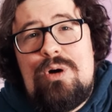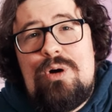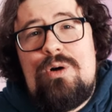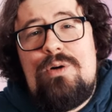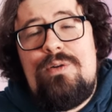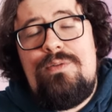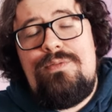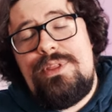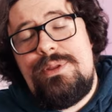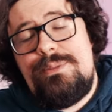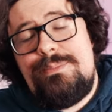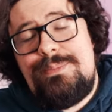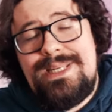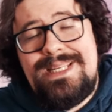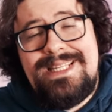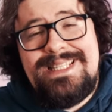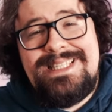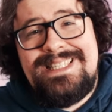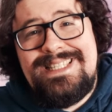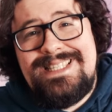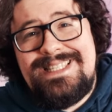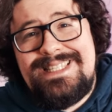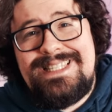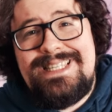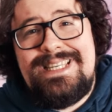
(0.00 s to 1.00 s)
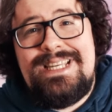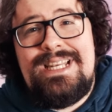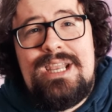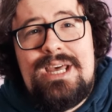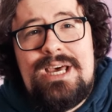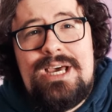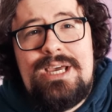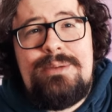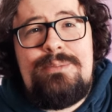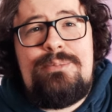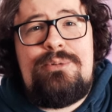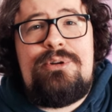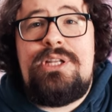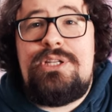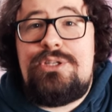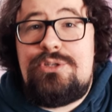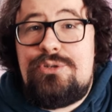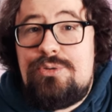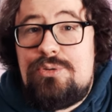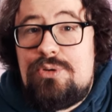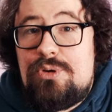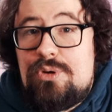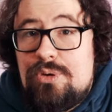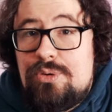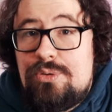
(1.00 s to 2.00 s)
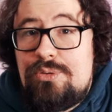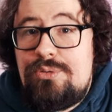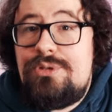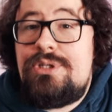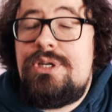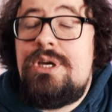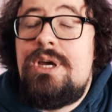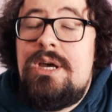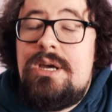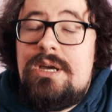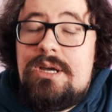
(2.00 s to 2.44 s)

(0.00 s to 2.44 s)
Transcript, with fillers: of the BCC library to load,